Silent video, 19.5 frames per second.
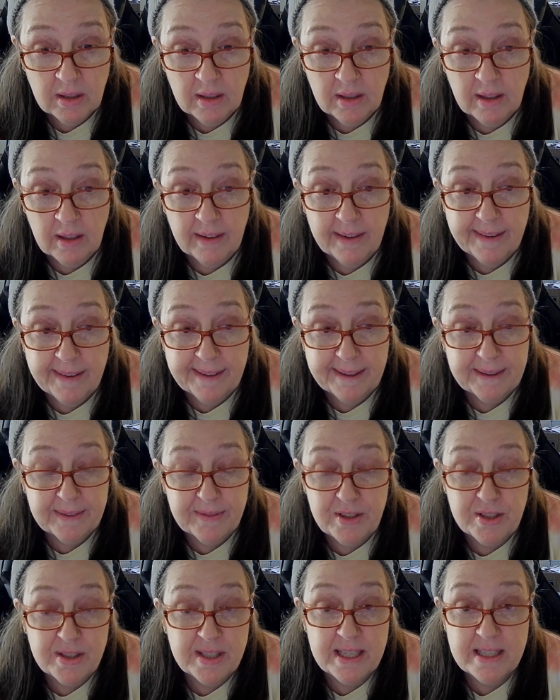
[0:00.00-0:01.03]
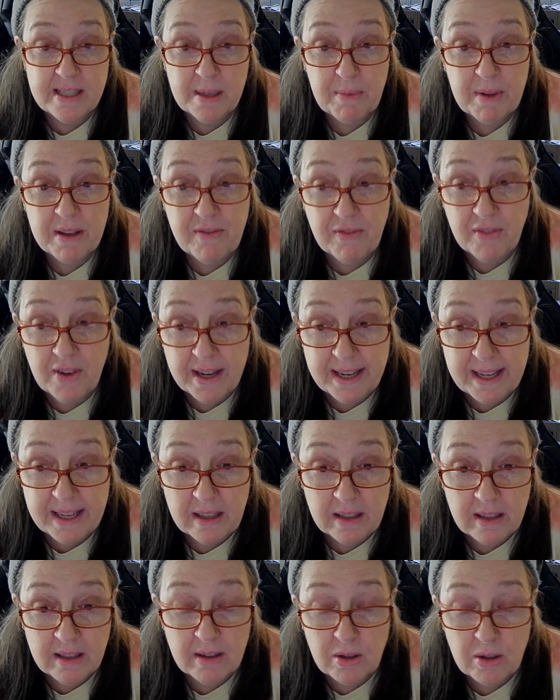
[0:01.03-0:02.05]
Uh, if you see something funny,
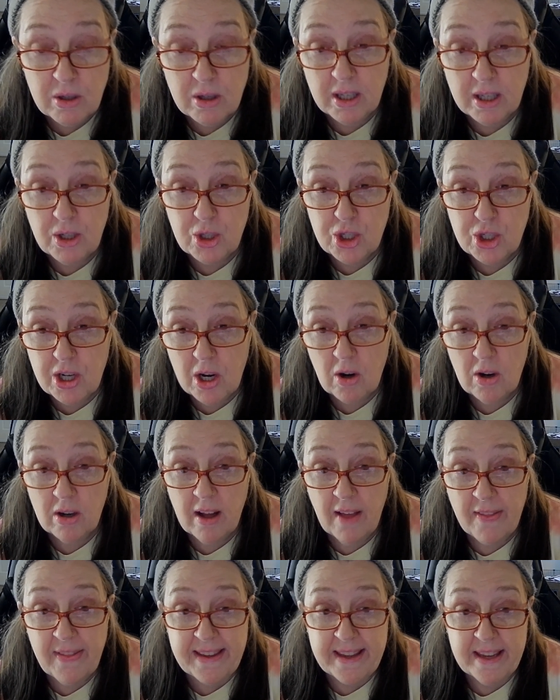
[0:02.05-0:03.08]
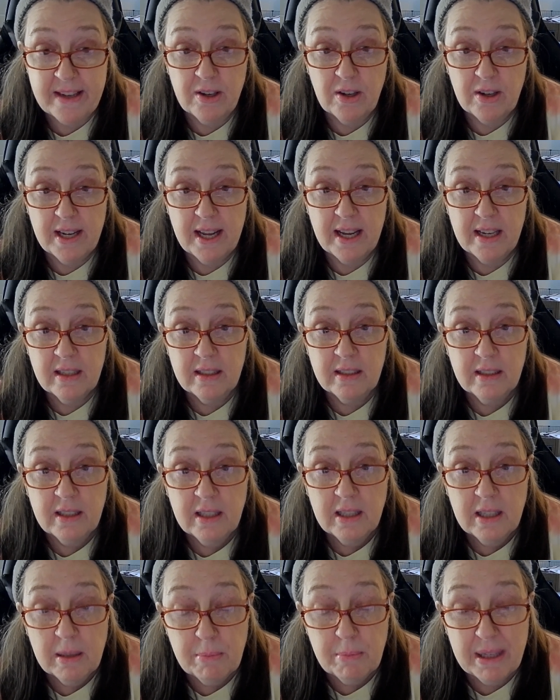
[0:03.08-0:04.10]
you know you can share it on the internet,
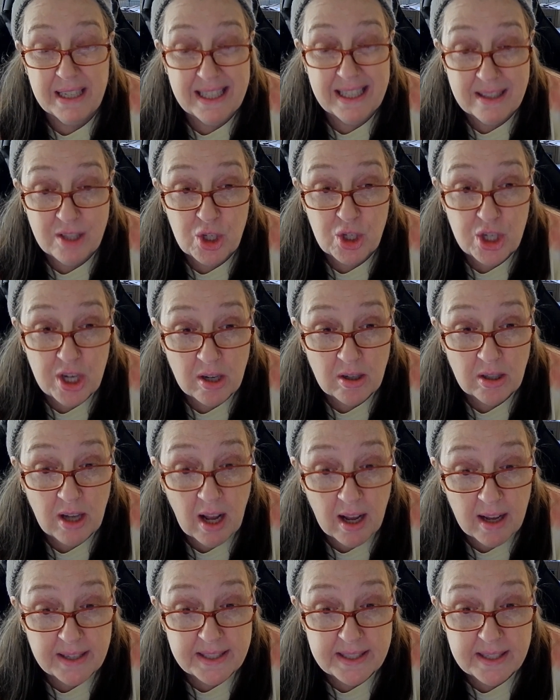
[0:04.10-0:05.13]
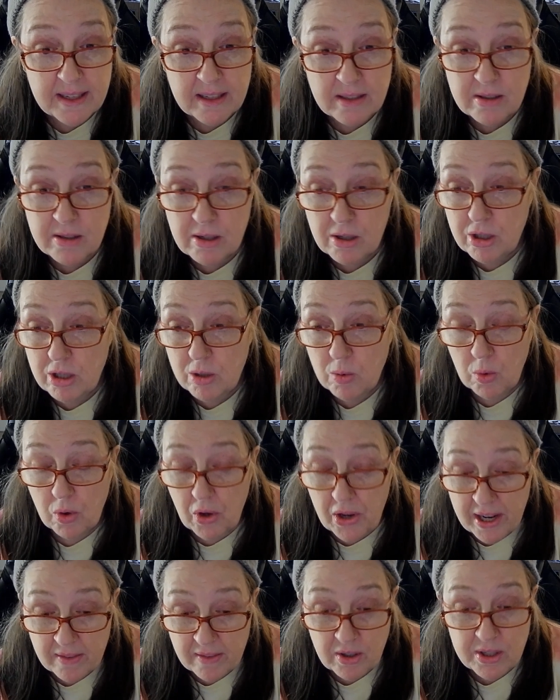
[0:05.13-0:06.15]
but it's shared content, so you will
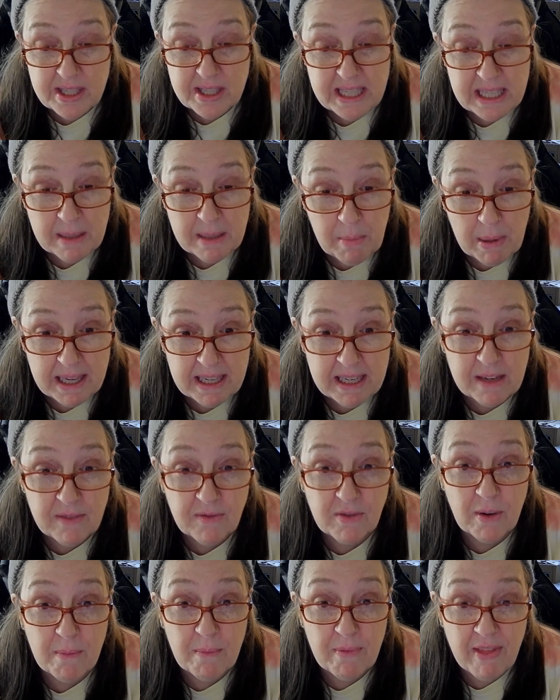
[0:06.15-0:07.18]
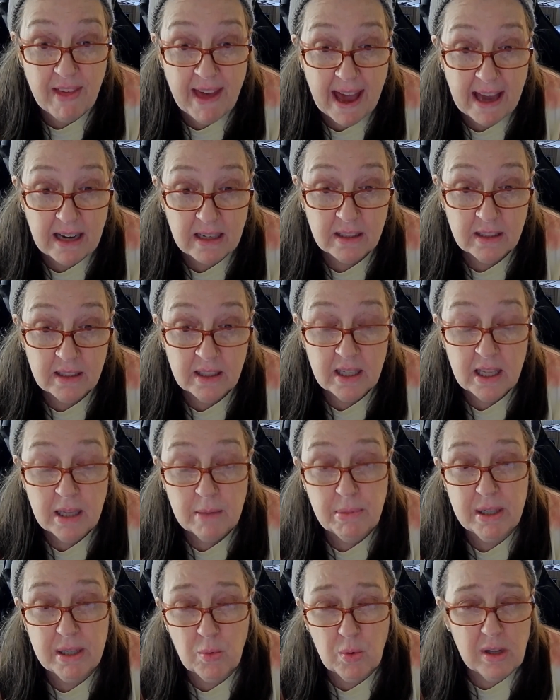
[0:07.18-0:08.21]
never see a penny from that.
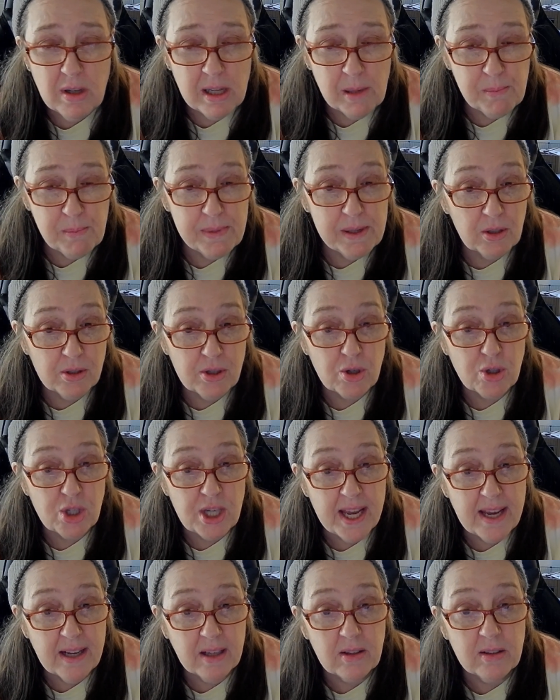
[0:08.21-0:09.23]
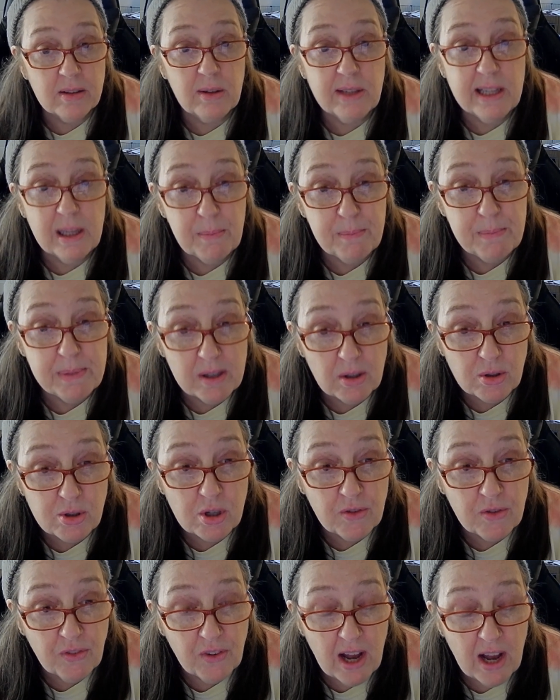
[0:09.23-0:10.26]
But it will help build your channel. It'll help build your
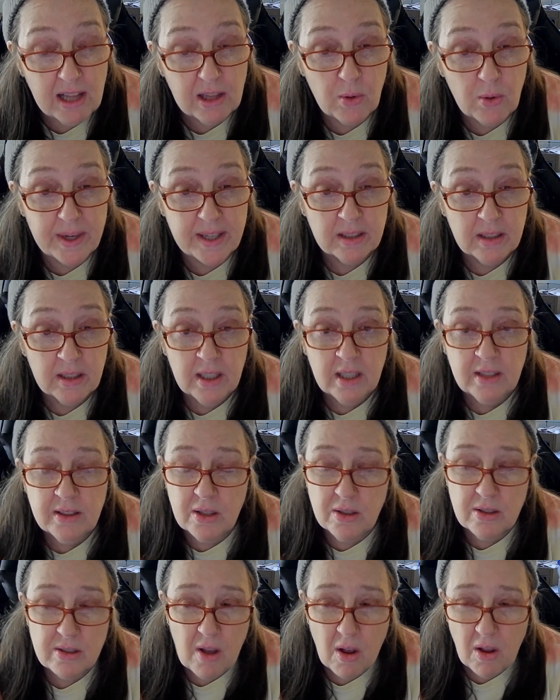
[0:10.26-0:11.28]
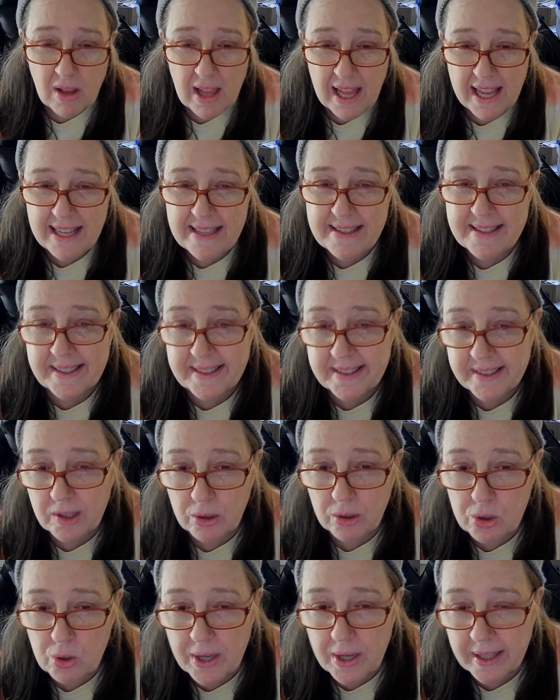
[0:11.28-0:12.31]
following. There's all kinds of little
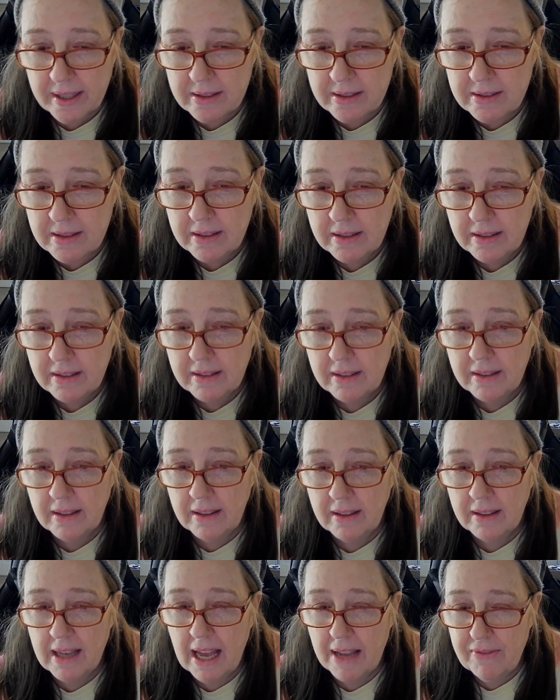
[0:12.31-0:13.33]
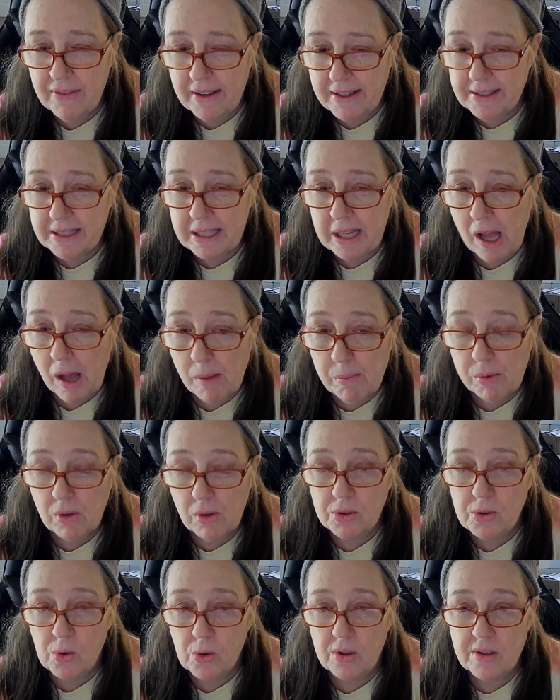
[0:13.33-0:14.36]
tricks. Uh, I found a couple
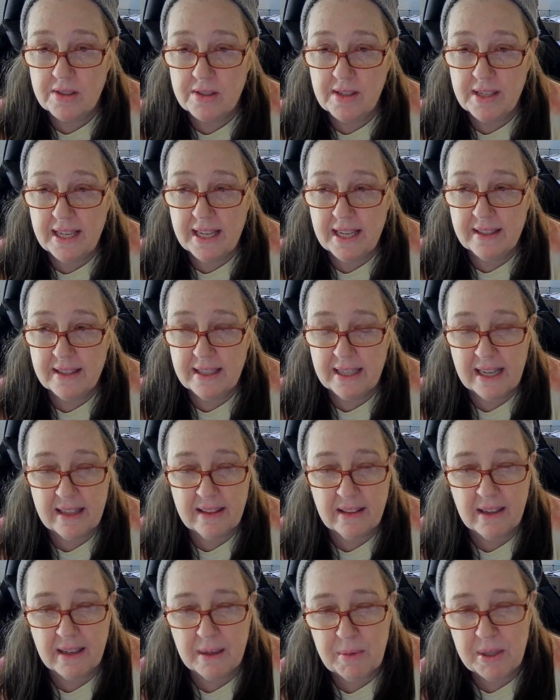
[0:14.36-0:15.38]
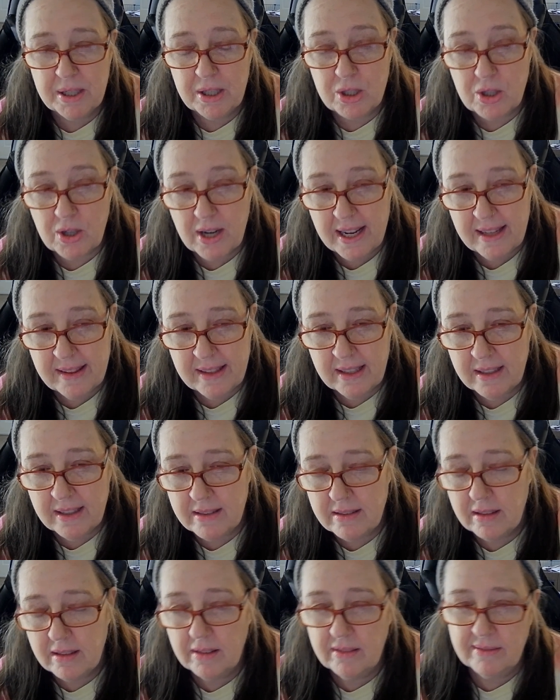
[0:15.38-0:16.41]
towards the end that I thought I'm going to try this.
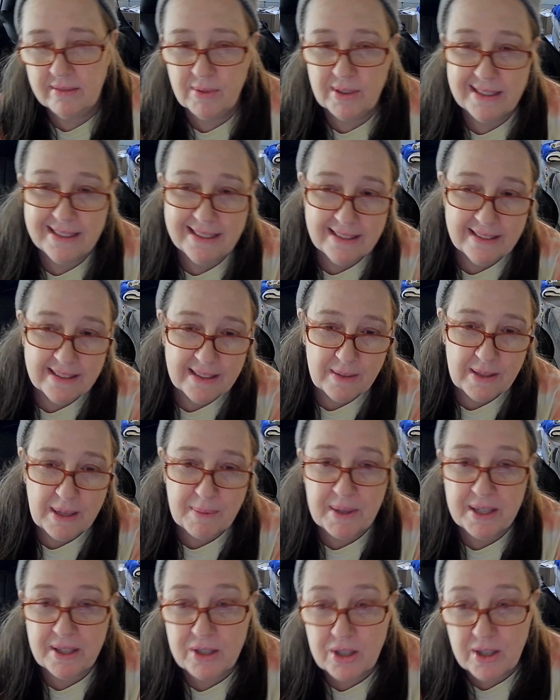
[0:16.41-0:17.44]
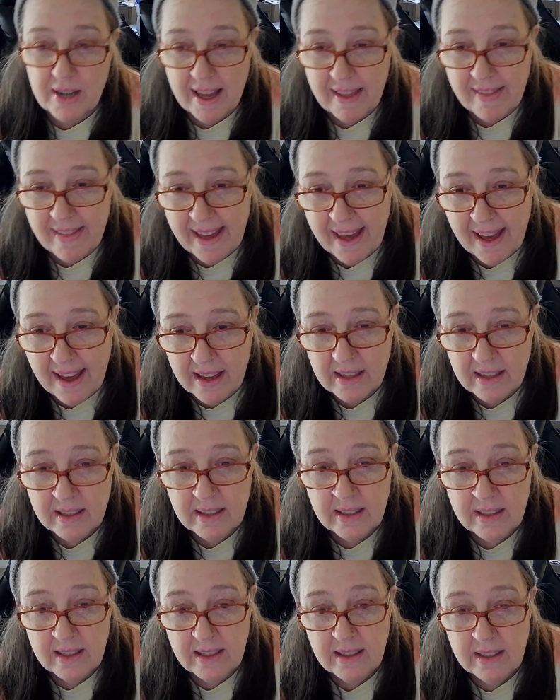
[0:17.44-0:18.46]
Well, then I'm going to try that
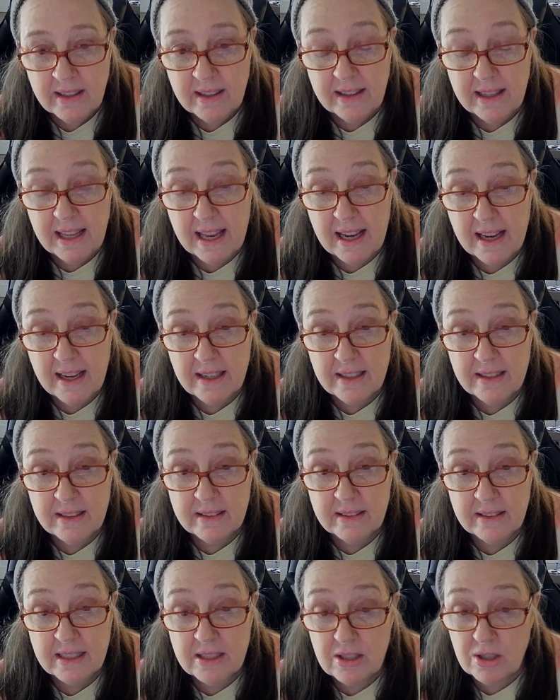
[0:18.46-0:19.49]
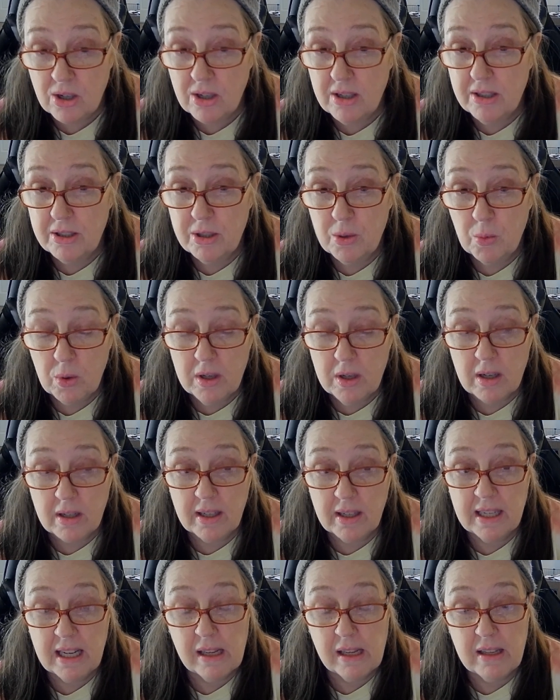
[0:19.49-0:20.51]
and it started to work
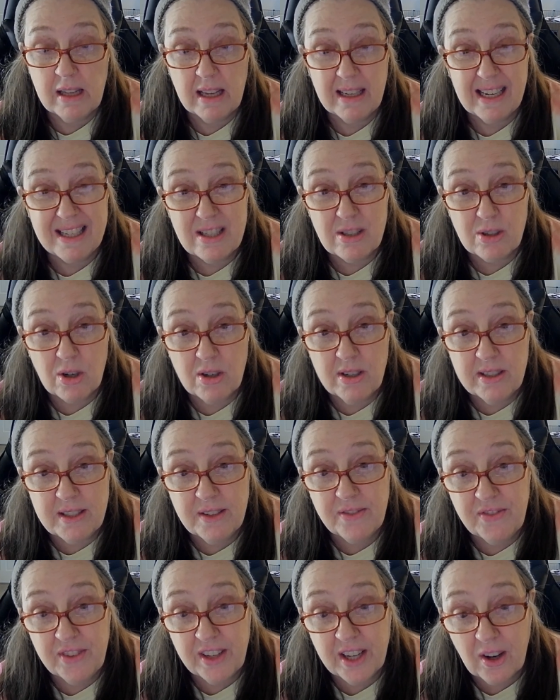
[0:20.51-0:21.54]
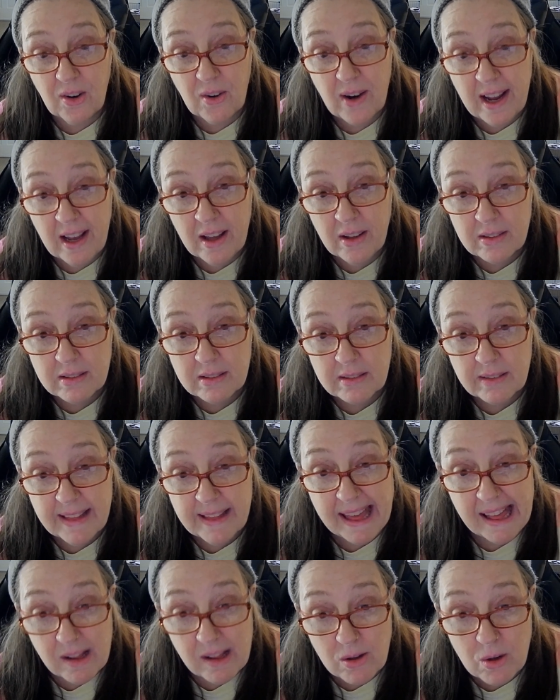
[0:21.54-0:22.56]
and I, and I started to figure out the
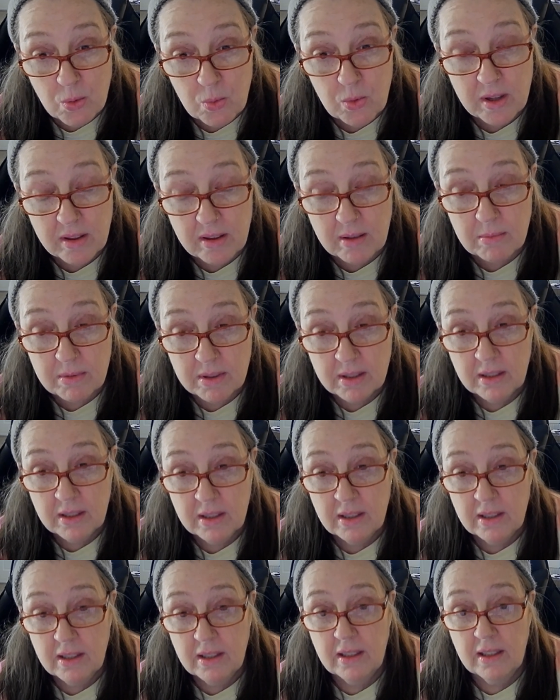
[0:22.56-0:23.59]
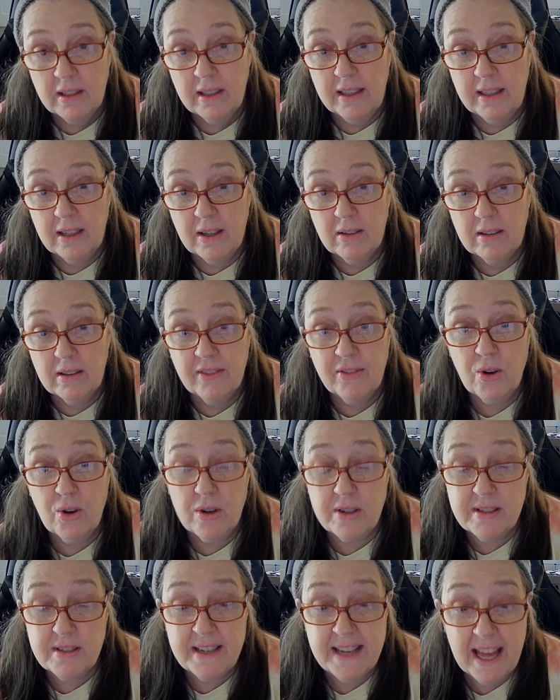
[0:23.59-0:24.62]
algorithm you know of
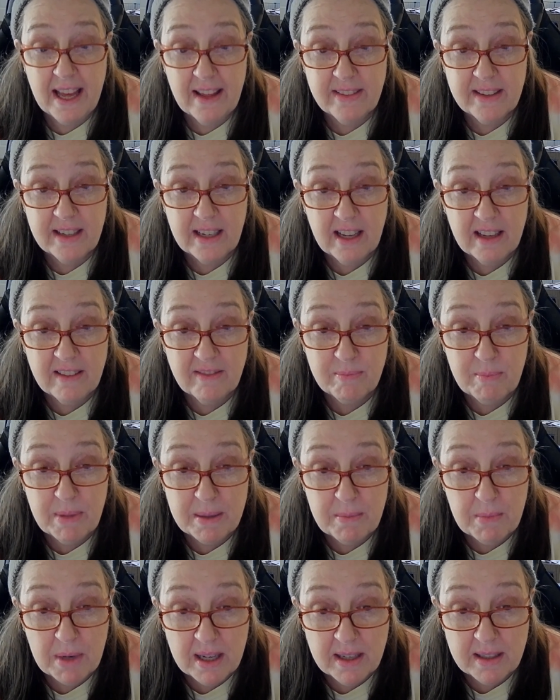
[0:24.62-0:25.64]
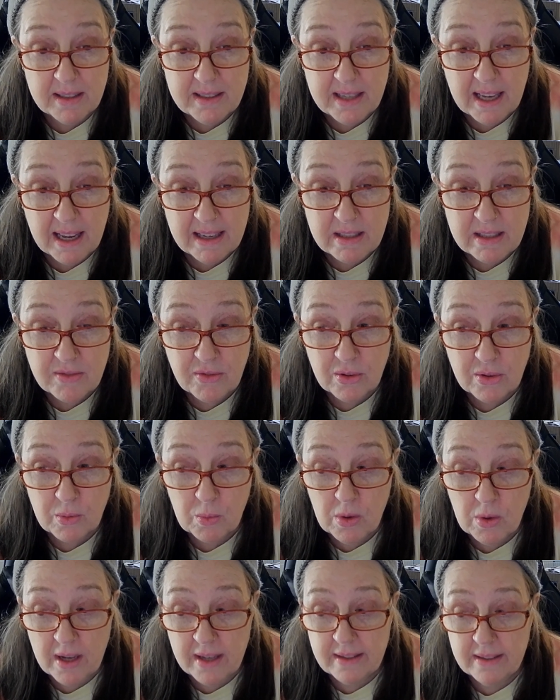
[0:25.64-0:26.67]
course now that i've been monetized for
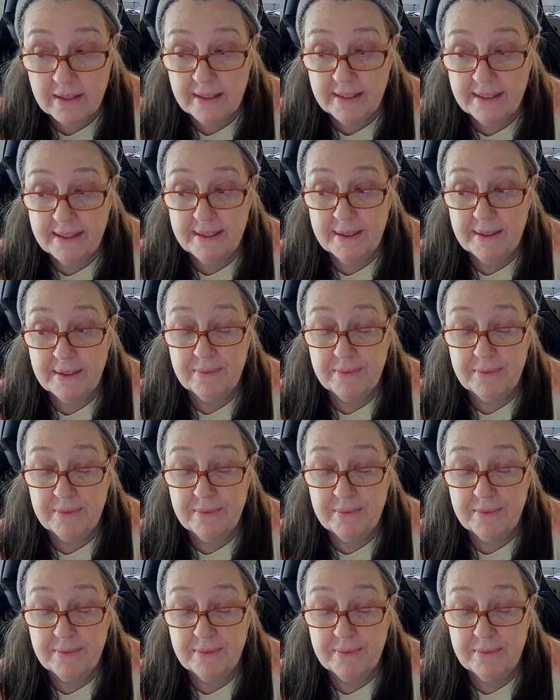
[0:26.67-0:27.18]
what uh,